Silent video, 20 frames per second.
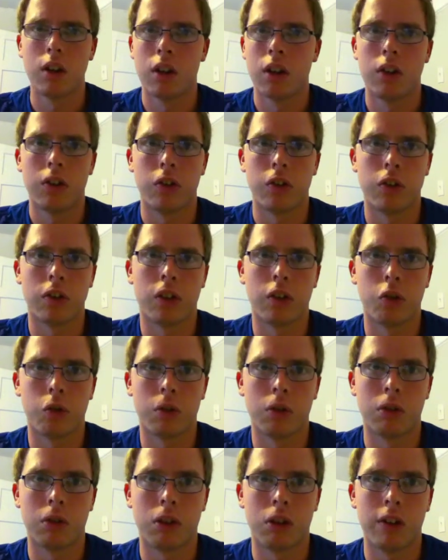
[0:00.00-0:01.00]
So that's
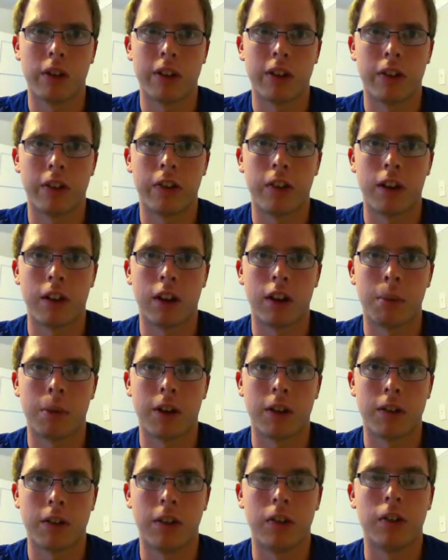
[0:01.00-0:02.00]
really all I can say
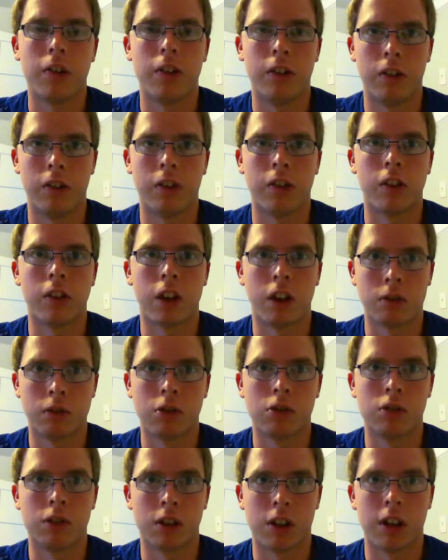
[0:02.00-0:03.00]
about this season. I
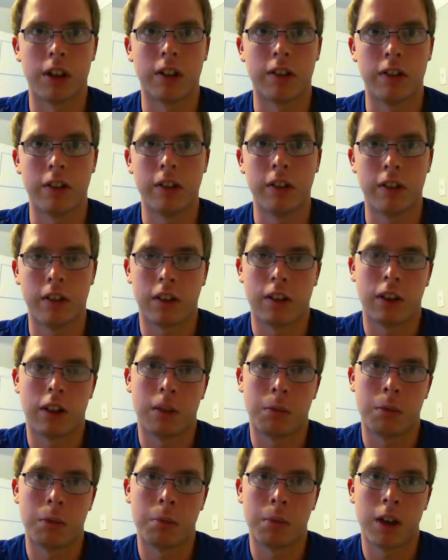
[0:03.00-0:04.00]
really liked it, and
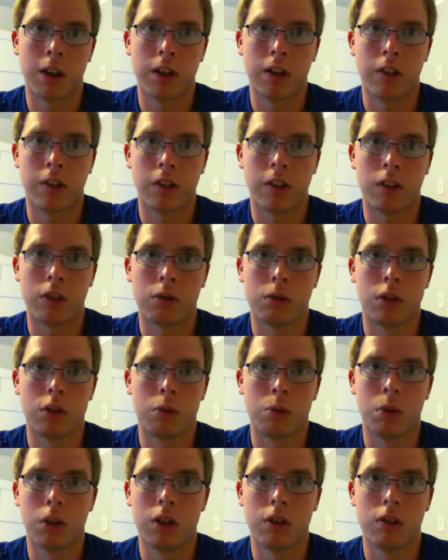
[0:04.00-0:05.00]
I'm amazed that knowing
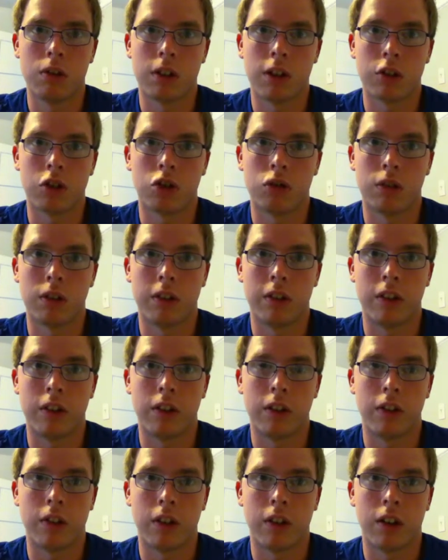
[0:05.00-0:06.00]
the winner actually
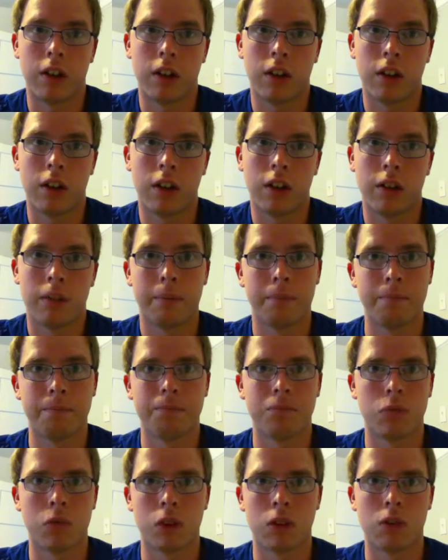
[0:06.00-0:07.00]
didn't uh,
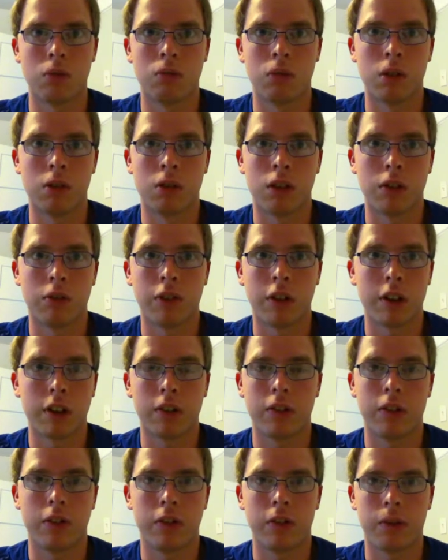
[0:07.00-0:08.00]
really
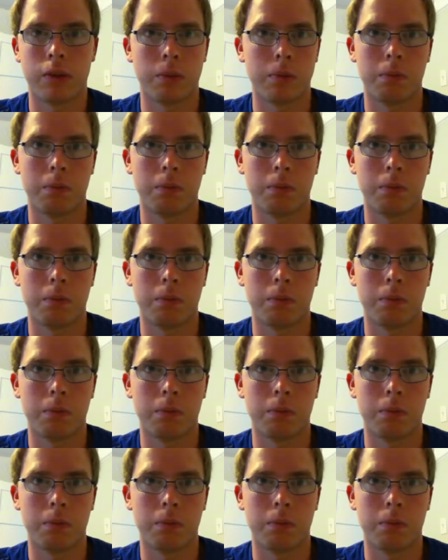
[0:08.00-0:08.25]
affect